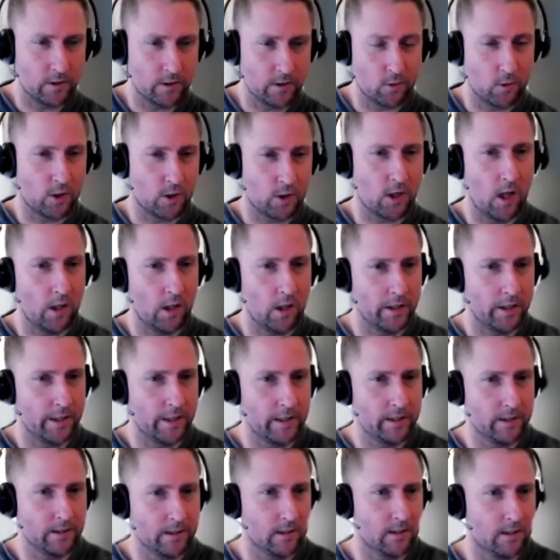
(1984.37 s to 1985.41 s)
George
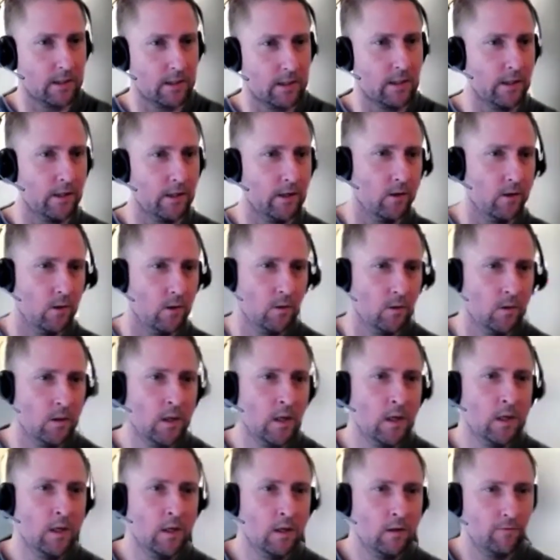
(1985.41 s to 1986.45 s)
Colony is the CEO,
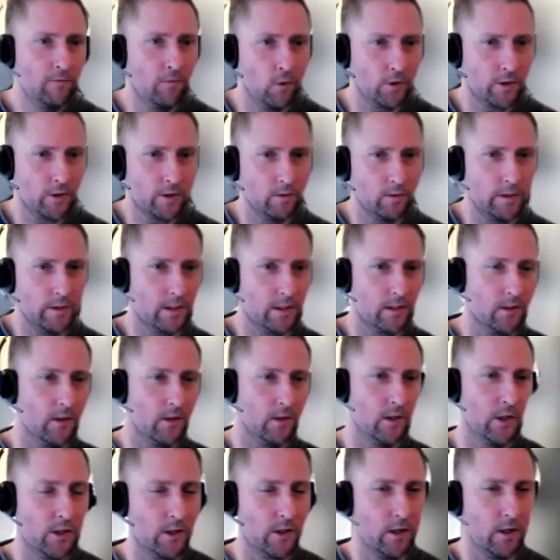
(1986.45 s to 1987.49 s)
Forrester
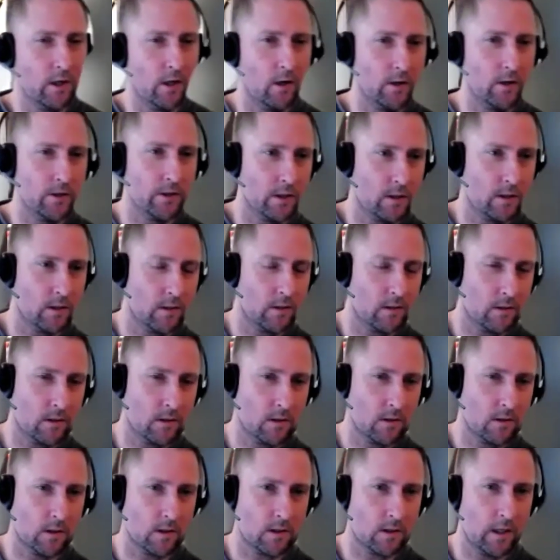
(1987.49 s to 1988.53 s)
Research, and
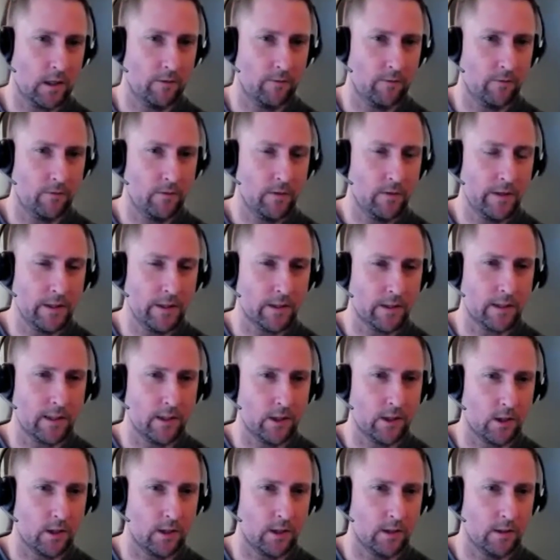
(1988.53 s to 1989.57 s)
just kind of his
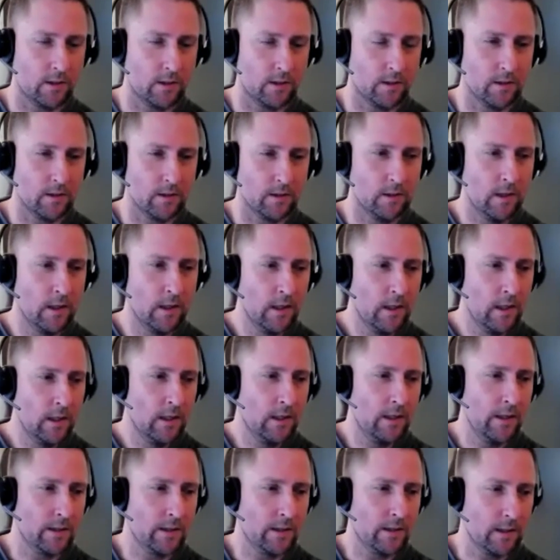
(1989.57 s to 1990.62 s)
teachings and
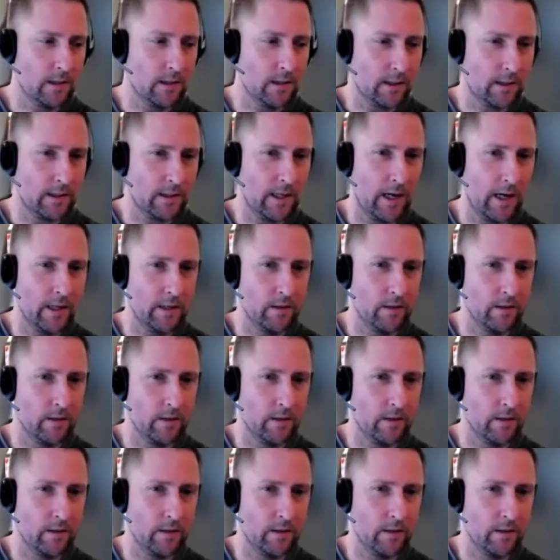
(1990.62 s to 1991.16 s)
things like that.